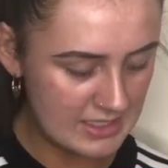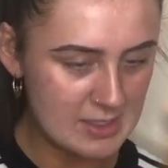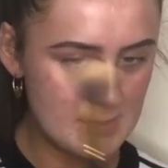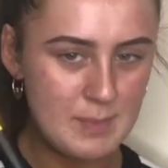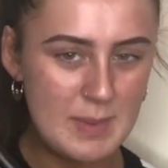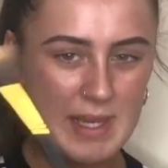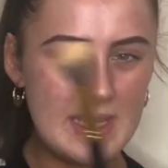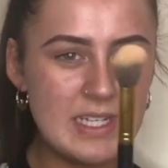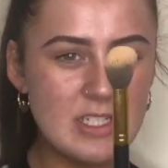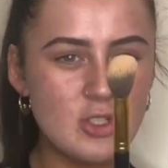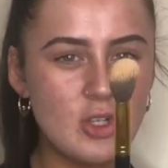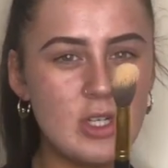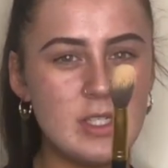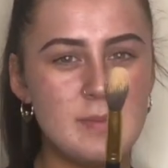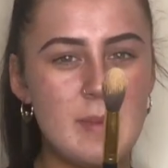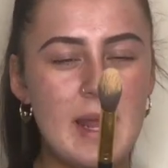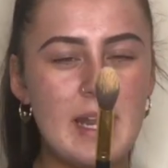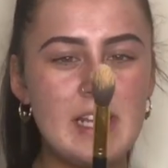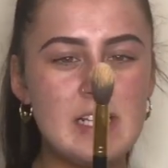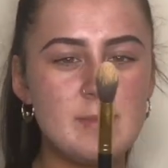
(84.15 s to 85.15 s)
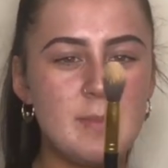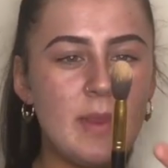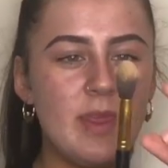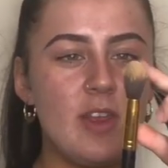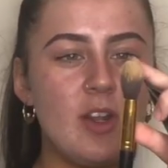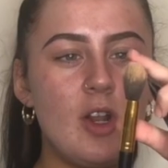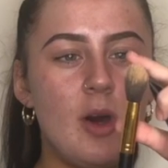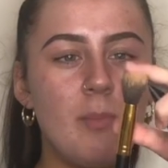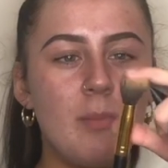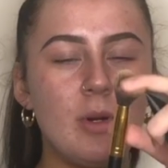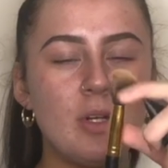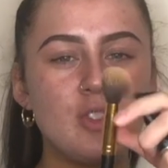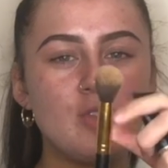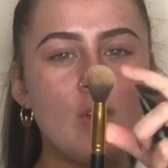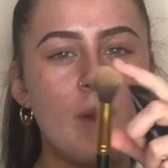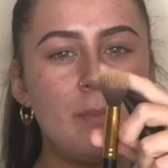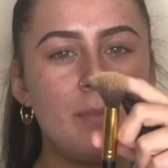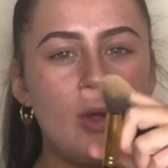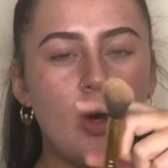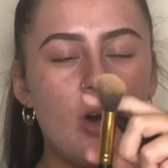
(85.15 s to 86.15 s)
It's BH Cosmetics, but the number's
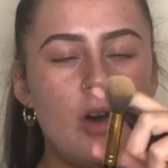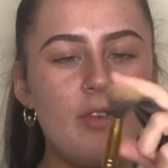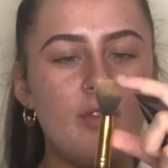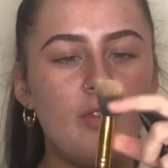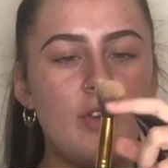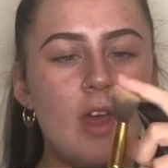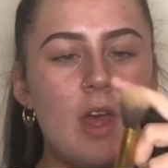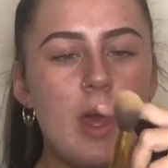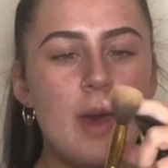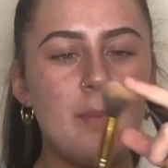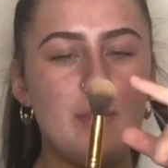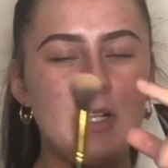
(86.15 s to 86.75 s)
rubbed off.